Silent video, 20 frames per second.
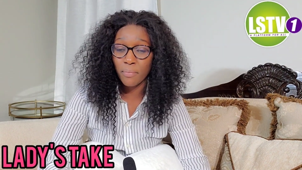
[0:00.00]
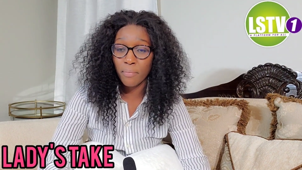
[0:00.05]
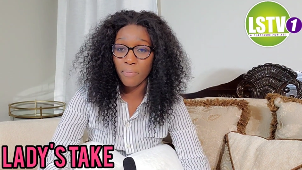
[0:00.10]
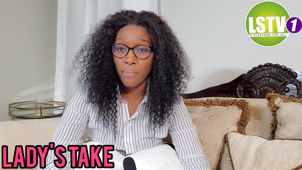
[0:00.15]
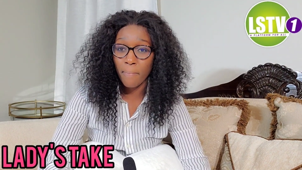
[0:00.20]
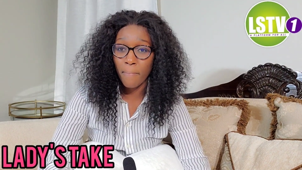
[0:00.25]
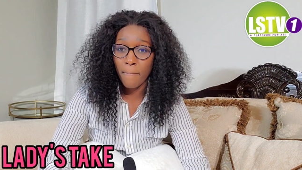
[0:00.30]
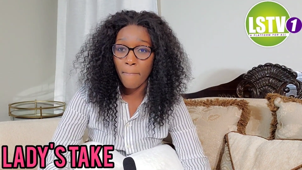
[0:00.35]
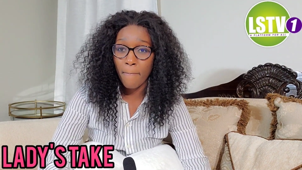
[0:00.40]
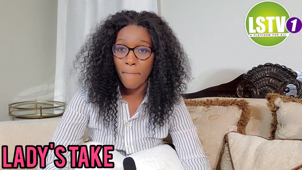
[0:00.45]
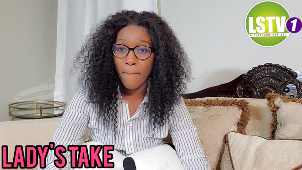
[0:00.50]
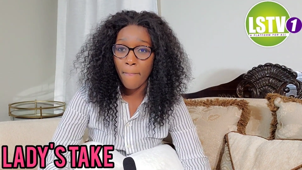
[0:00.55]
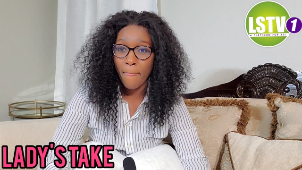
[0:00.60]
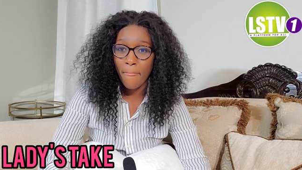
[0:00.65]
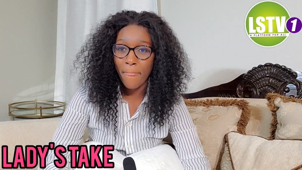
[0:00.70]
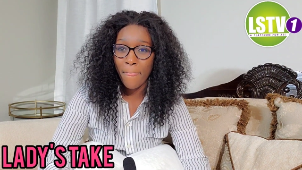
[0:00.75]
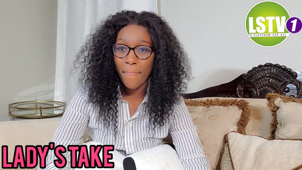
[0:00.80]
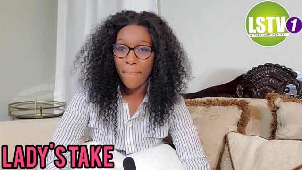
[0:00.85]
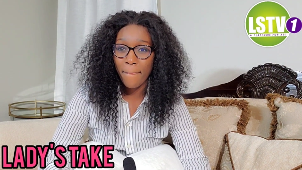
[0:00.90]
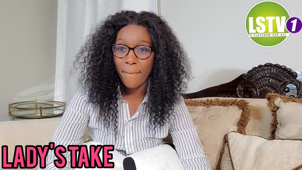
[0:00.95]

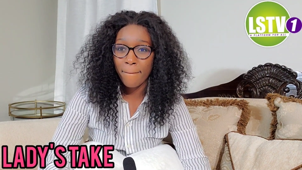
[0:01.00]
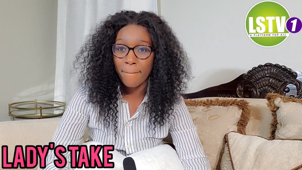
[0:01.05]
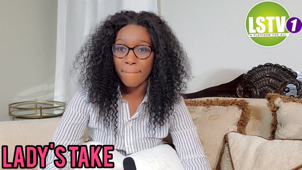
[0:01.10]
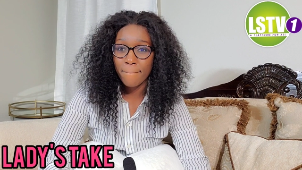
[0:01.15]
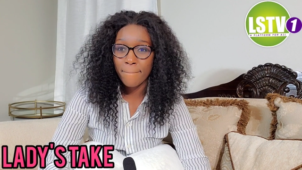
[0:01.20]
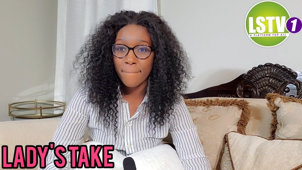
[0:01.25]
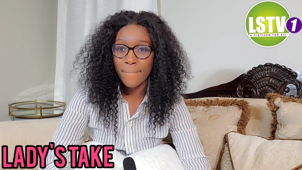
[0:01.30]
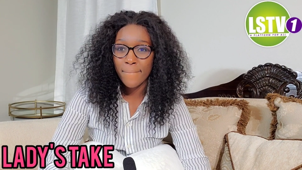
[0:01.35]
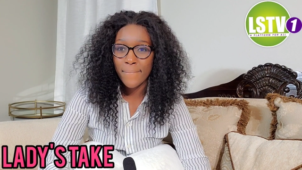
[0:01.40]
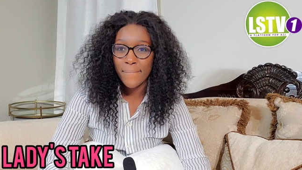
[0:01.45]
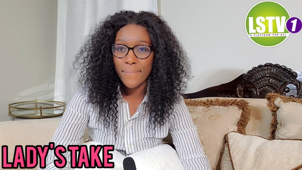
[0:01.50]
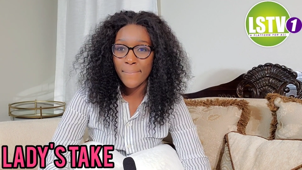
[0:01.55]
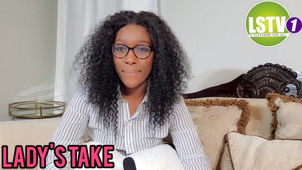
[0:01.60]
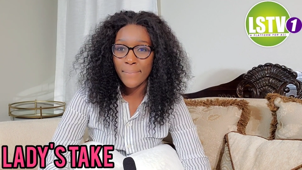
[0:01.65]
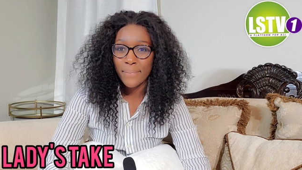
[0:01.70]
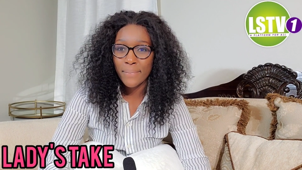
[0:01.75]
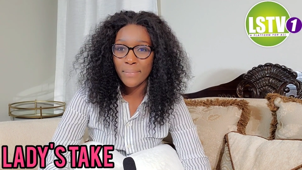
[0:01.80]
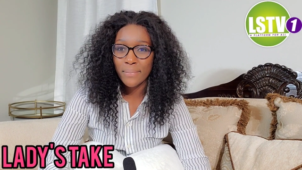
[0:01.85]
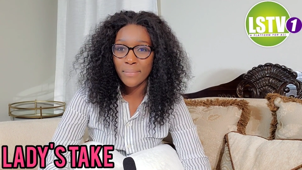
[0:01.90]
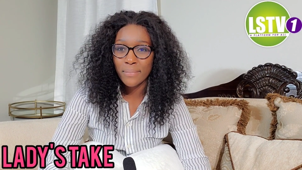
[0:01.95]

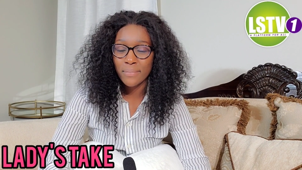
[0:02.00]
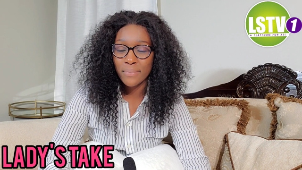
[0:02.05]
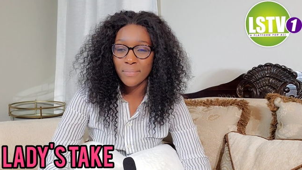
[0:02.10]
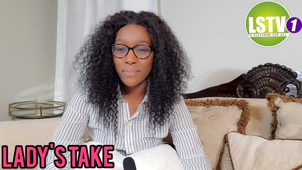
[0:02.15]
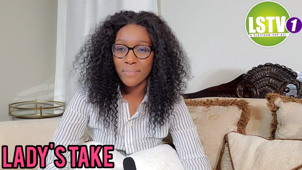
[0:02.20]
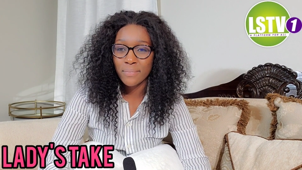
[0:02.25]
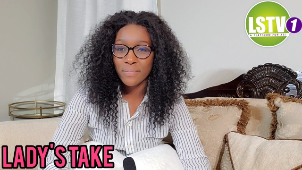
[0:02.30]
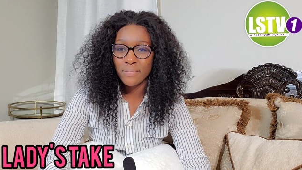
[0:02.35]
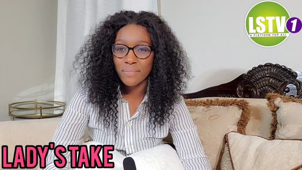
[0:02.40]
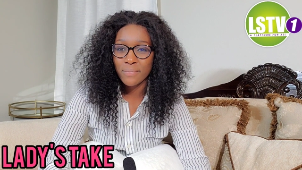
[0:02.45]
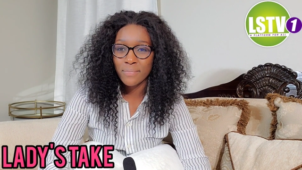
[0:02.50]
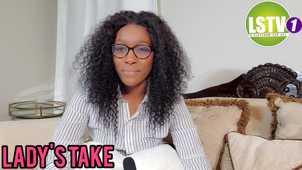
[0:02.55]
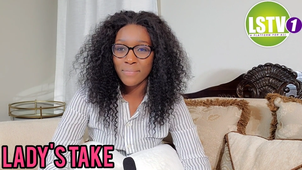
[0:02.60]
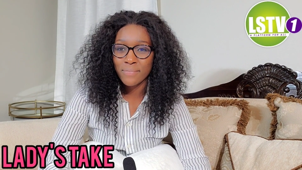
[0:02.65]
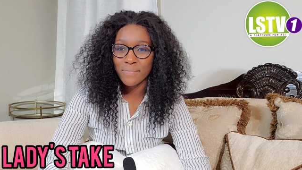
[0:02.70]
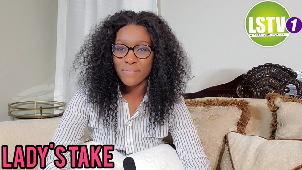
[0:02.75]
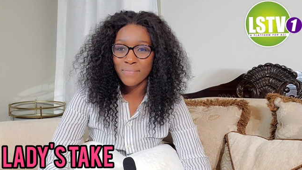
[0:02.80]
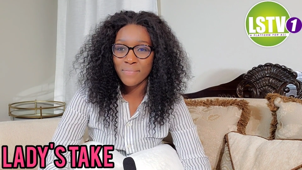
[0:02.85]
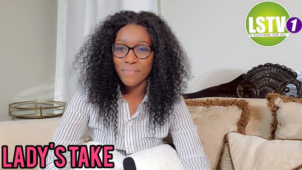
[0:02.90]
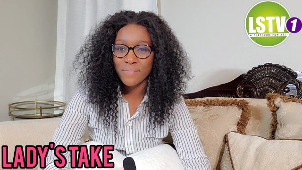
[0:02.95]

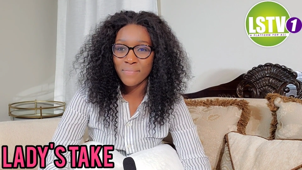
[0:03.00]
(no one is talking)